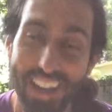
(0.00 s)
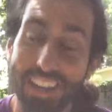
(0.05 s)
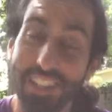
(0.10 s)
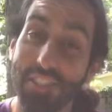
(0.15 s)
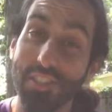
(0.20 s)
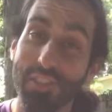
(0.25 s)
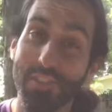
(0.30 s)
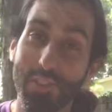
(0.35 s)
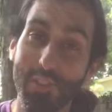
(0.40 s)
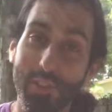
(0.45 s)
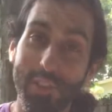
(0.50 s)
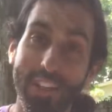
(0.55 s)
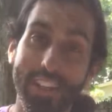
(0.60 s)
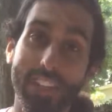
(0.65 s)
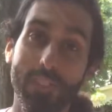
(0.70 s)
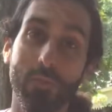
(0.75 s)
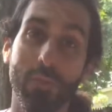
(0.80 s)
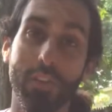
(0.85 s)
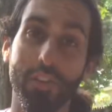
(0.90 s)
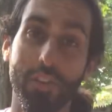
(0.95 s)
Just tune
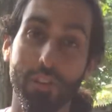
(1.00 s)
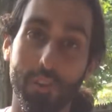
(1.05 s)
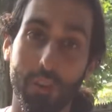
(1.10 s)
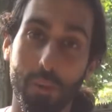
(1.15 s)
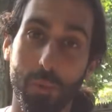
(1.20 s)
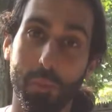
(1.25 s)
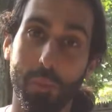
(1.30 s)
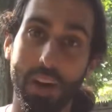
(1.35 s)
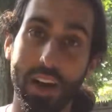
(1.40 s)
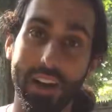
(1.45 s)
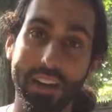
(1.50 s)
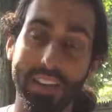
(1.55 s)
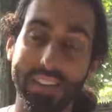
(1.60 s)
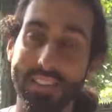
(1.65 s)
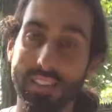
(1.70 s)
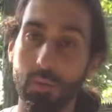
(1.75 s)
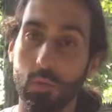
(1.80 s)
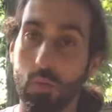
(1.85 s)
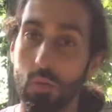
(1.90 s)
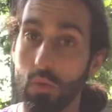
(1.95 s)
in with your own body,
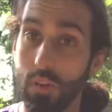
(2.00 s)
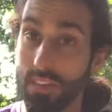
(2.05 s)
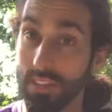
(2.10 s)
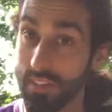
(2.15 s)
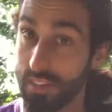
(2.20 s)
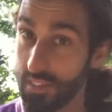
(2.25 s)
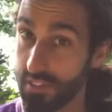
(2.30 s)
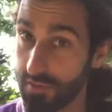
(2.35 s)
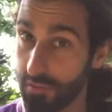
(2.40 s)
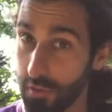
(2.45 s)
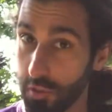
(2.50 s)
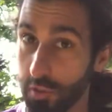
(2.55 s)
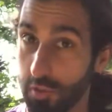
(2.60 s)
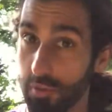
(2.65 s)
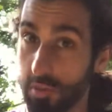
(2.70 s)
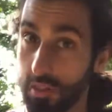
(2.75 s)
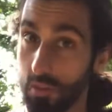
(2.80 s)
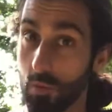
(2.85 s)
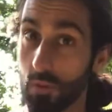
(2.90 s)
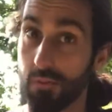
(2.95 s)
see what resonates for
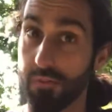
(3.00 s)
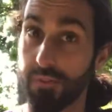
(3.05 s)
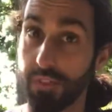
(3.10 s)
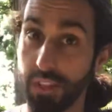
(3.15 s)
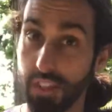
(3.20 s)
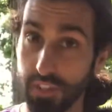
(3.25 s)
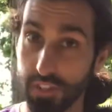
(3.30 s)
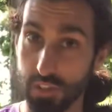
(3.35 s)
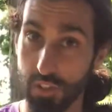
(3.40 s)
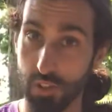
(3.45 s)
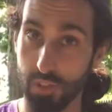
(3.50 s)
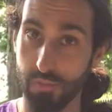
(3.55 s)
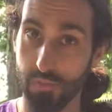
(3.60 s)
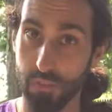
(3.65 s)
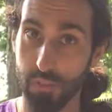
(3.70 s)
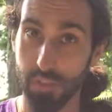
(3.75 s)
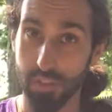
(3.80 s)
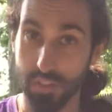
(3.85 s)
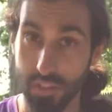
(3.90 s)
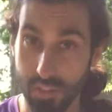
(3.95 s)
you, see what feels good
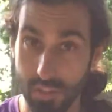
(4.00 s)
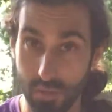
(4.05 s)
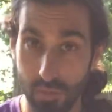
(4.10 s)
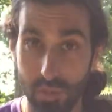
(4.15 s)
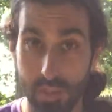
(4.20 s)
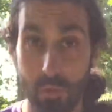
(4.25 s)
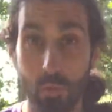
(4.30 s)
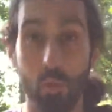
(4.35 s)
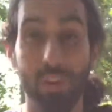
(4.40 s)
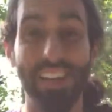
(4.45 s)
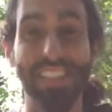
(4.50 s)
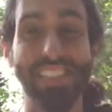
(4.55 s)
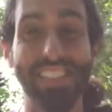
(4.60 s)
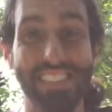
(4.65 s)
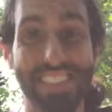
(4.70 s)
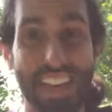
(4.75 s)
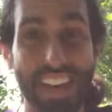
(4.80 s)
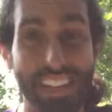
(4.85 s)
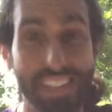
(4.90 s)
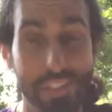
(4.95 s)
for you, see what
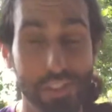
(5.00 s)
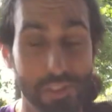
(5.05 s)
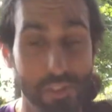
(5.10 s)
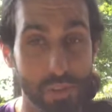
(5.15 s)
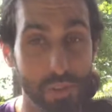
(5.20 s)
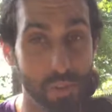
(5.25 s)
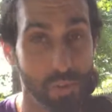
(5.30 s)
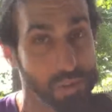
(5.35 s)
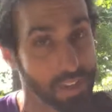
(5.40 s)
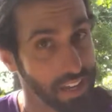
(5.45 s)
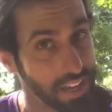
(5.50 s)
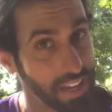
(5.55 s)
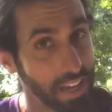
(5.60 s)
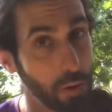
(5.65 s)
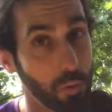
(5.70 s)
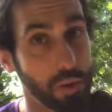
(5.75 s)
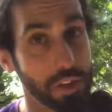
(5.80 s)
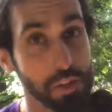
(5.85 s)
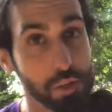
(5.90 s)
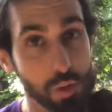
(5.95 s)
excites you,
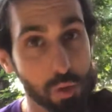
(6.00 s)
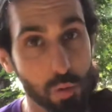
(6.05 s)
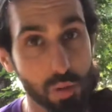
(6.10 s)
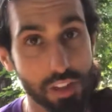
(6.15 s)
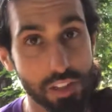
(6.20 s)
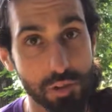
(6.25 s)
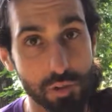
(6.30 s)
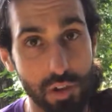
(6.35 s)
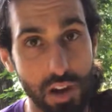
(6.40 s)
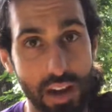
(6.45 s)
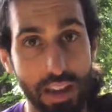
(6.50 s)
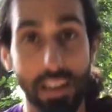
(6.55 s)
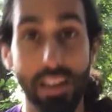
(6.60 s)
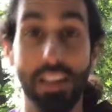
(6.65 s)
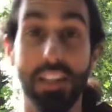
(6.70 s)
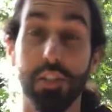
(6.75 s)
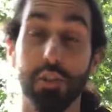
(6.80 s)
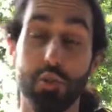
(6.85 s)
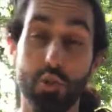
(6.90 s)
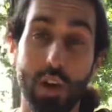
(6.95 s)
and what you want to
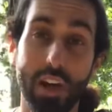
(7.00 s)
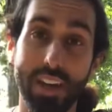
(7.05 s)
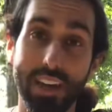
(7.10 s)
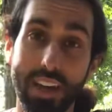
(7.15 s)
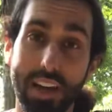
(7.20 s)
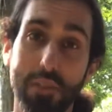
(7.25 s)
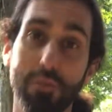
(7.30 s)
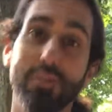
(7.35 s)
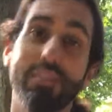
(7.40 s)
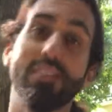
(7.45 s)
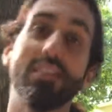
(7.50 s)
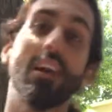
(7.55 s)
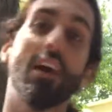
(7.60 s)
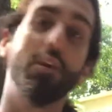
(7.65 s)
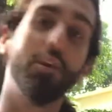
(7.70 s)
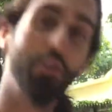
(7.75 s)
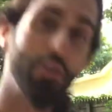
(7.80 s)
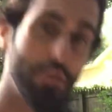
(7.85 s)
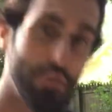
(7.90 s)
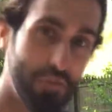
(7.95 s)
try it out, see how
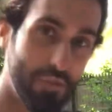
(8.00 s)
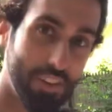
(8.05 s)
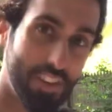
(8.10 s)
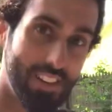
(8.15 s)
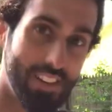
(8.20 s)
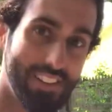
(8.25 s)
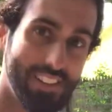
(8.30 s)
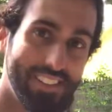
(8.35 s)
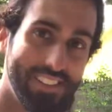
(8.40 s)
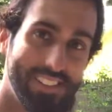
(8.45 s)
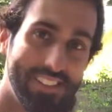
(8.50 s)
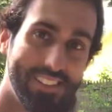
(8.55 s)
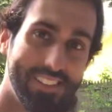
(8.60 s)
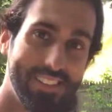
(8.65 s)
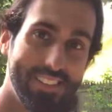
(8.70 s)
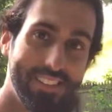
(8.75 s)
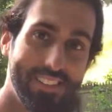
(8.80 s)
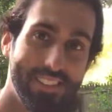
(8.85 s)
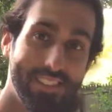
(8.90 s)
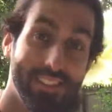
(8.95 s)
you feel,
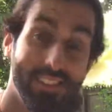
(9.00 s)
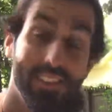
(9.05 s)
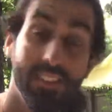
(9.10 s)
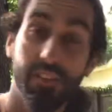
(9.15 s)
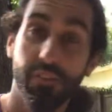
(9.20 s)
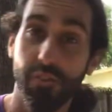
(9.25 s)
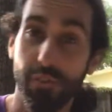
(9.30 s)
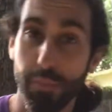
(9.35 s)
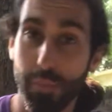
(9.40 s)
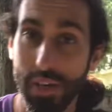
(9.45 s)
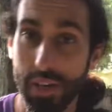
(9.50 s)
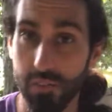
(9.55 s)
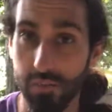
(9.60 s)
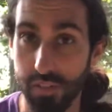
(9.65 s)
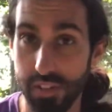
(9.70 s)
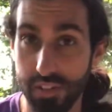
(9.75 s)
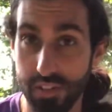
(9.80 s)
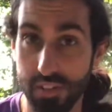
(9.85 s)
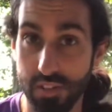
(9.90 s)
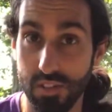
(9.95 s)
see if it
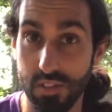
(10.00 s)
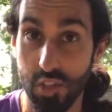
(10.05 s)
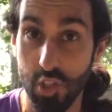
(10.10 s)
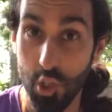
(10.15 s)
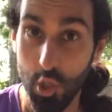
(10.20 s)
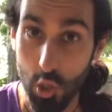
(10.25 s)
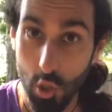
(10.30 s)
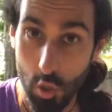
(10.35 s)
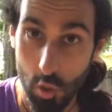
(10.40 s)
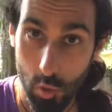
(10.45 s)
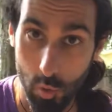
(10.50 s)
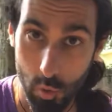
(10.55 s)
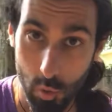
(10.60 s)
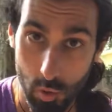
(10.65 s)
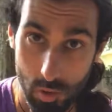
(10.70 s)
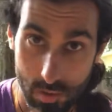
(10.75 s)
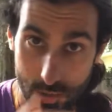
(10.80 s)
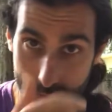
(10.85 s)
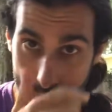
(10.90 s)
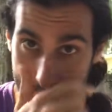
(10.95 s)
benefits you,